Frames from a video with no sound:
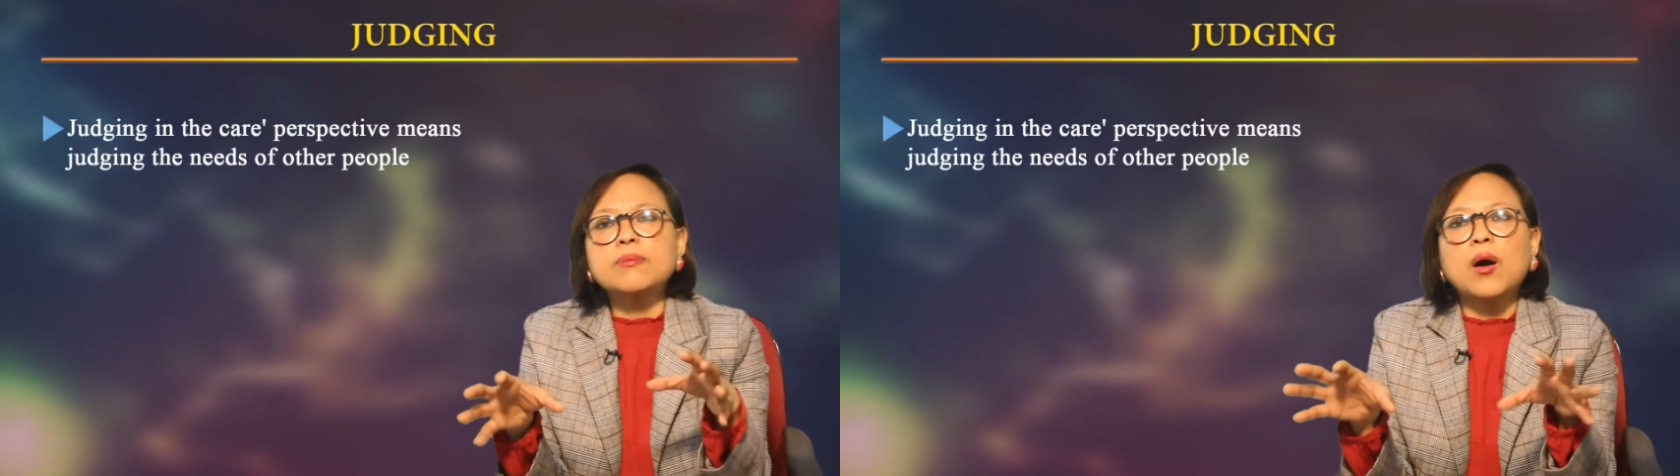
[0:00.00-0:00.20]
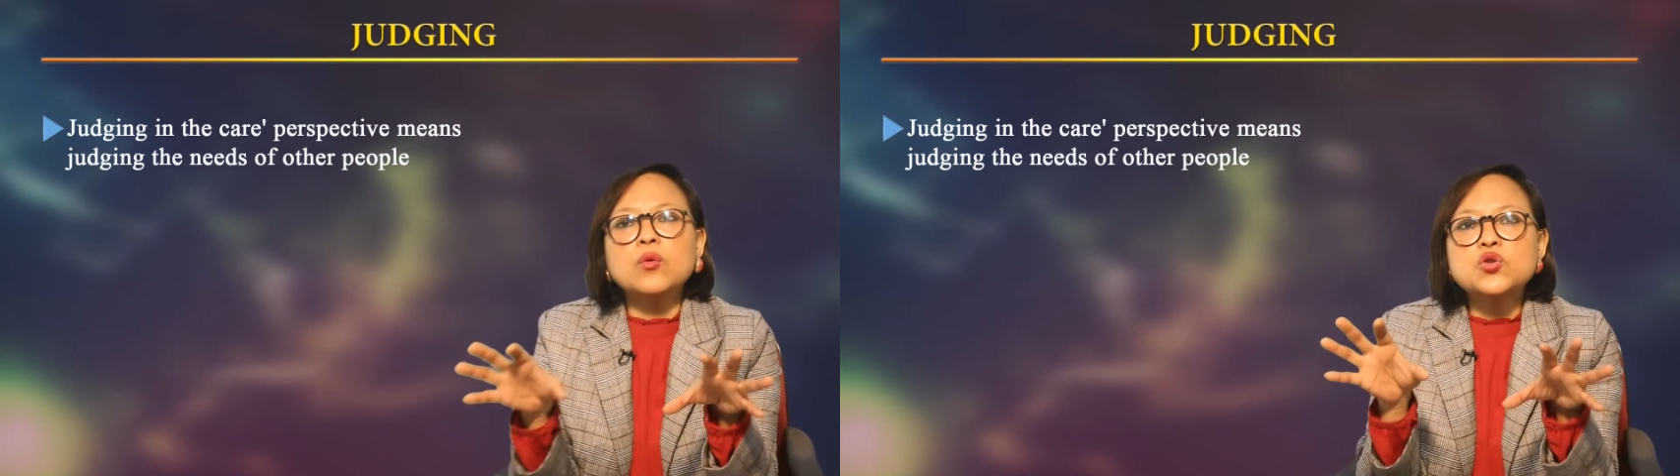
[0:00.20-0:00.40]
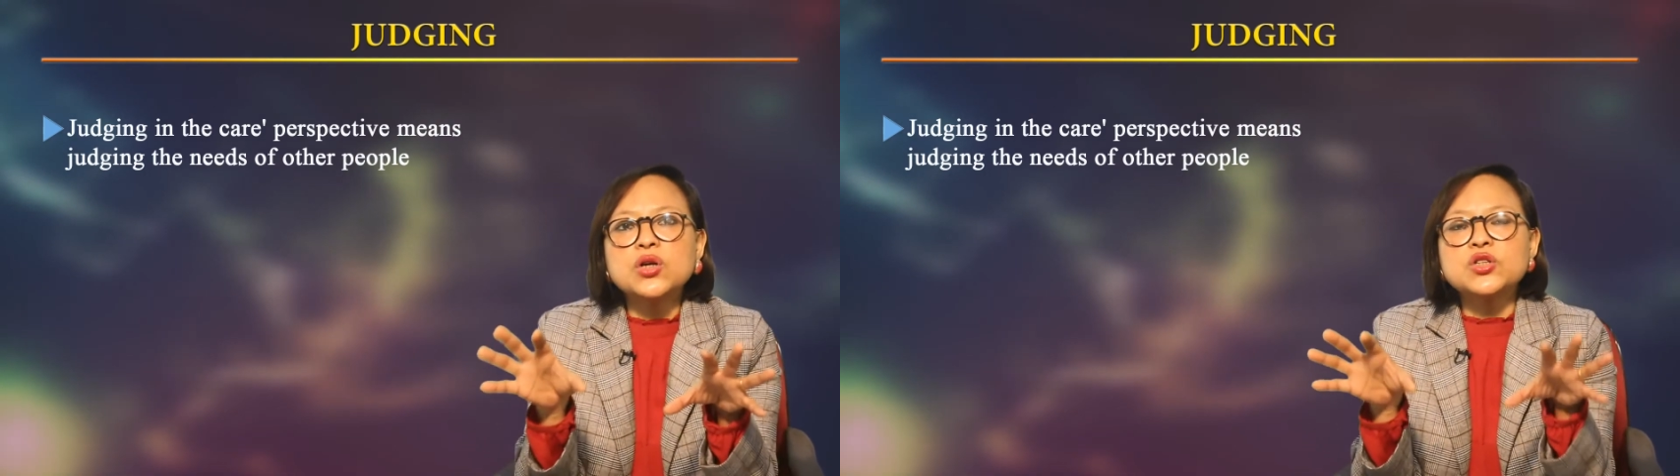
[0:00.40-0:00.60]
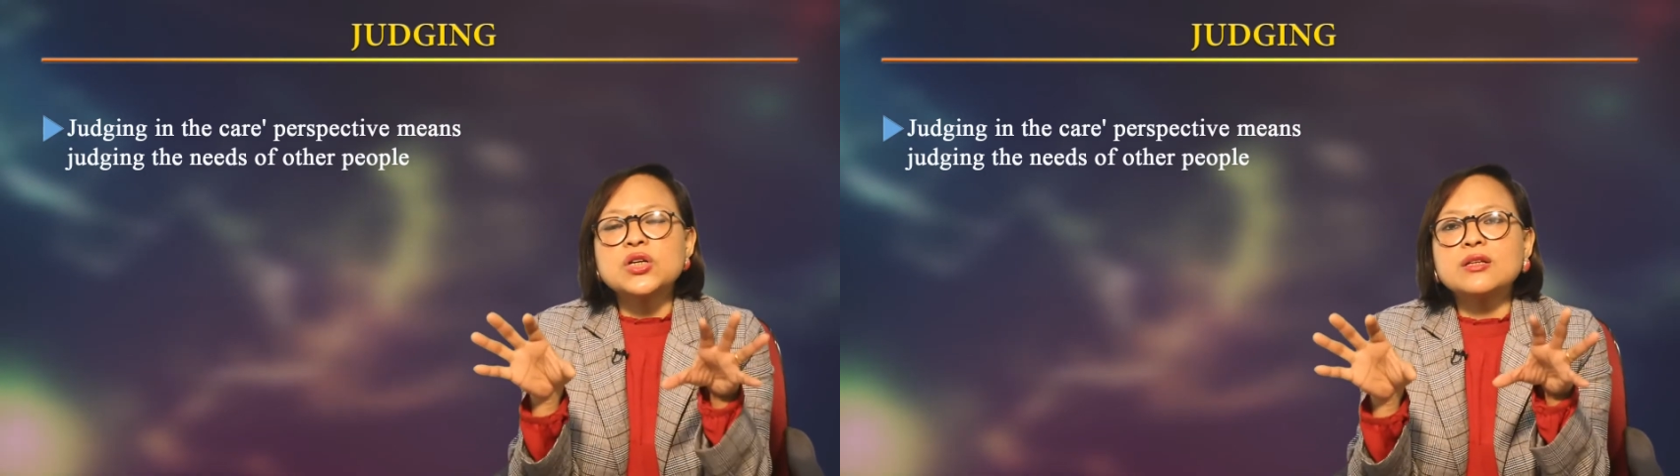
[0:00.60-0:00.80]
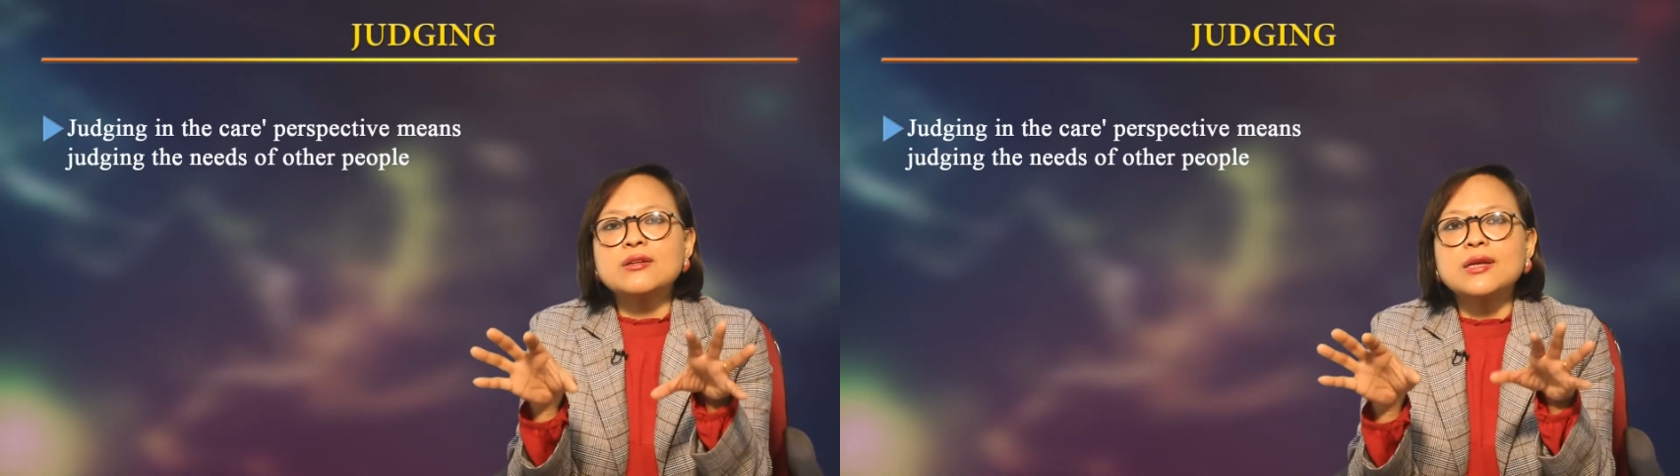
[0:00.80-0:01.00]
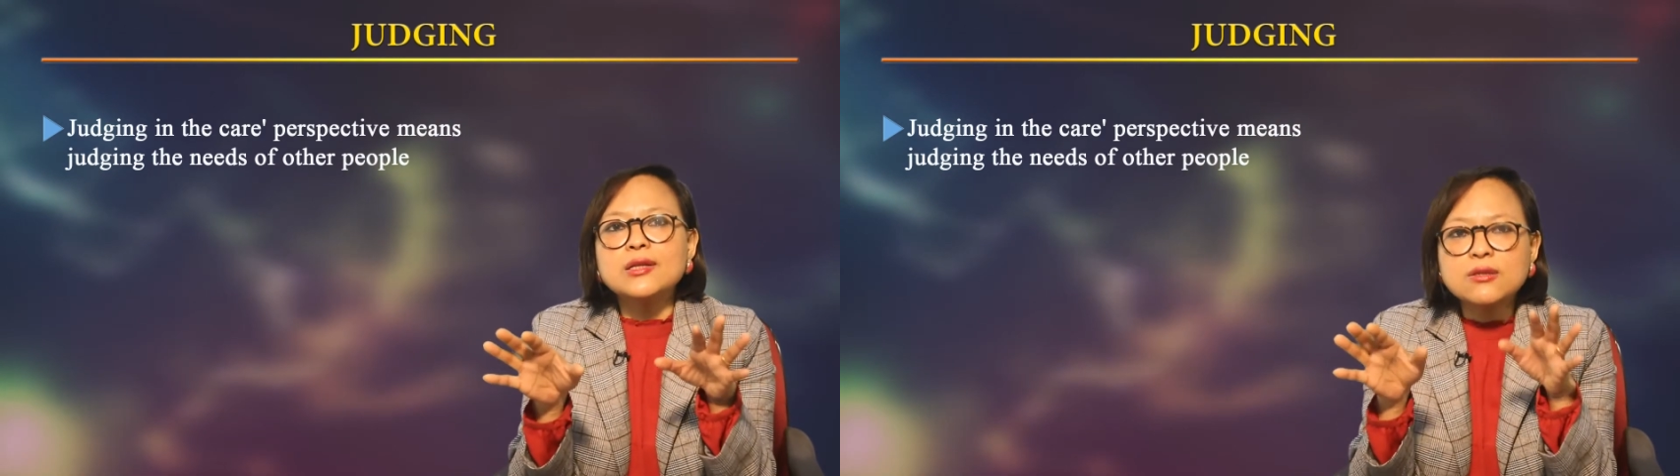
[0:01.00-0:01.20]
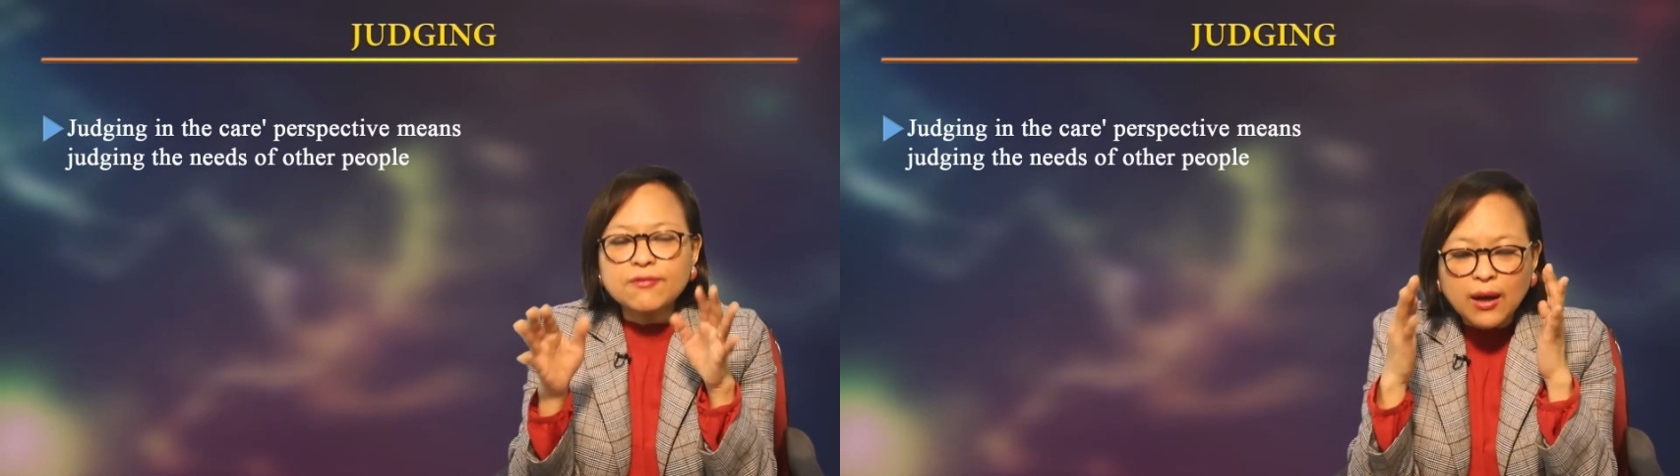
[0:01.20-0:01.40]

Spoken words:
about judging the needs of